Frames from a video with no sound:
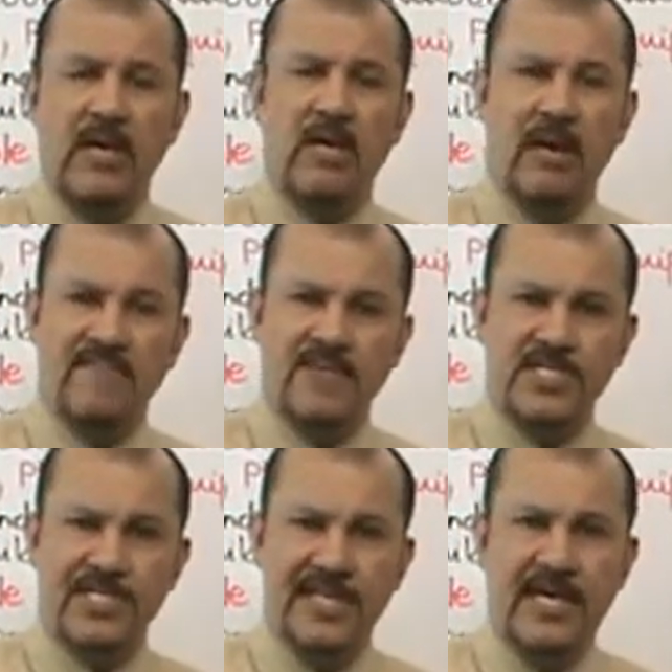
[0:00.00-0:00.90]

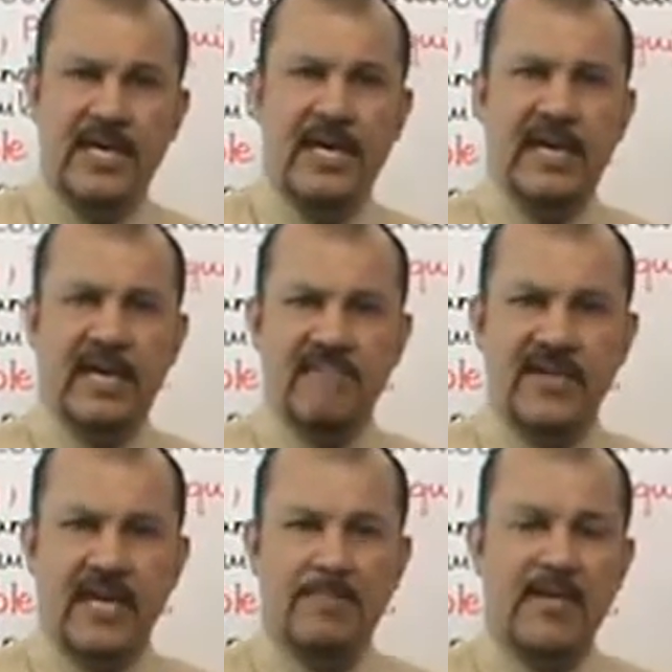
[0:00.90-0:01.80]
Conversely,
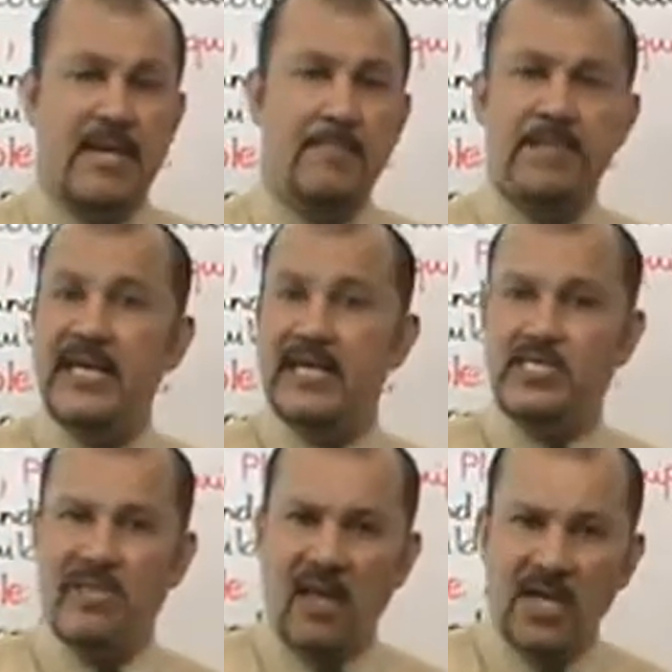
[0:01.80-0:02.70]
every time the company
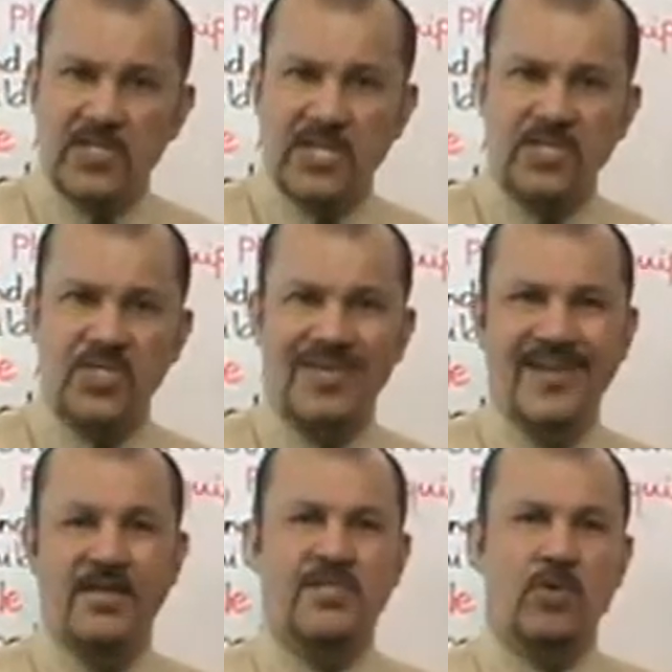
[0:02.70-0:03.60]
has losses,
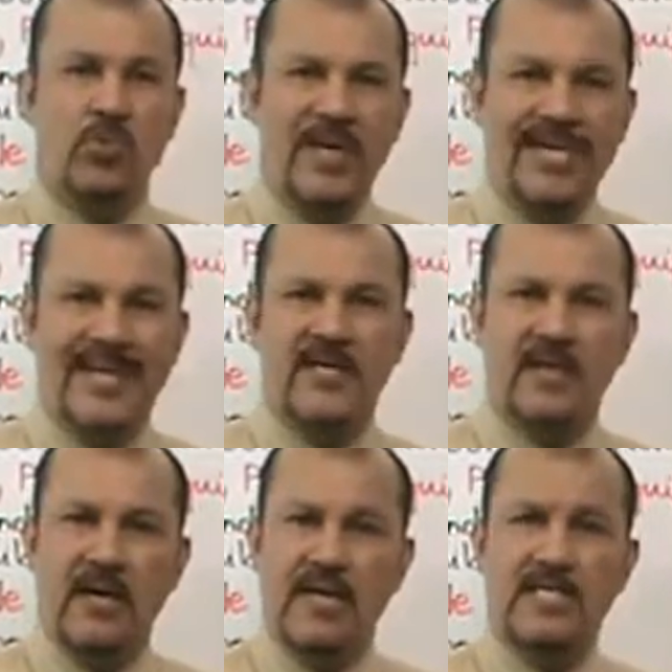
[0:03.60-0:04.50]
the
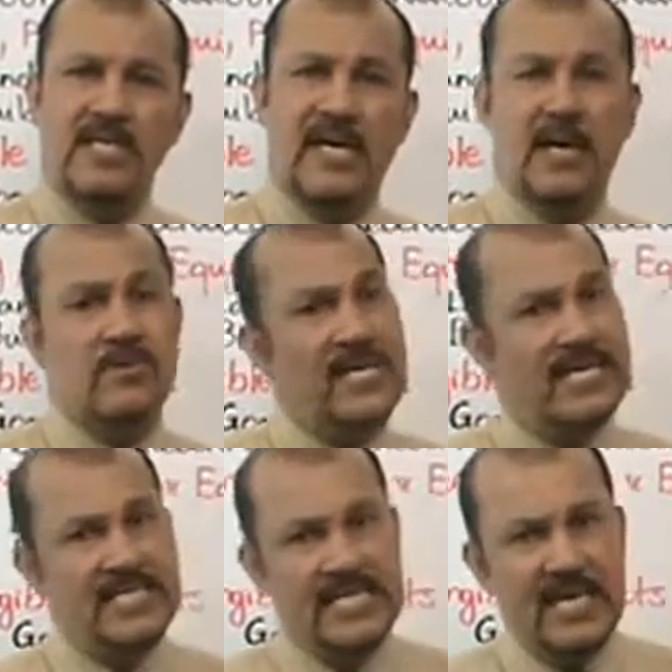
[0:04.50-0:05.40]
retained earnings
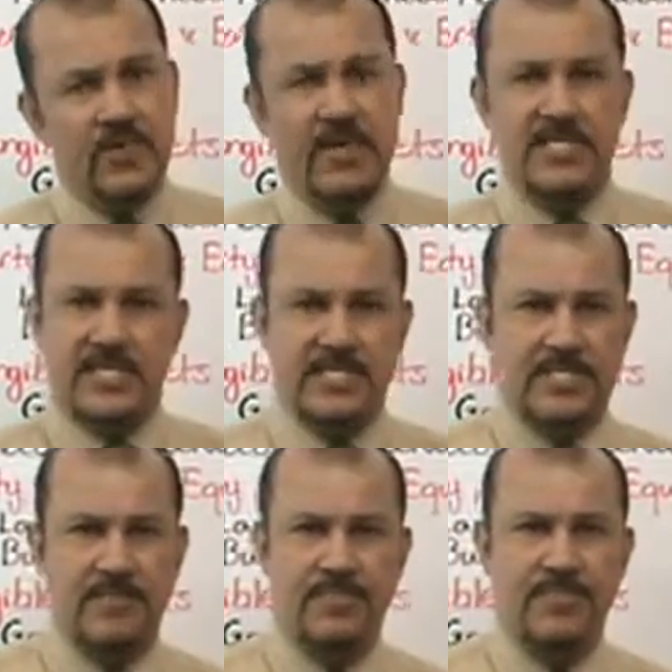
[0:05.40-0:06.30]
account decreases.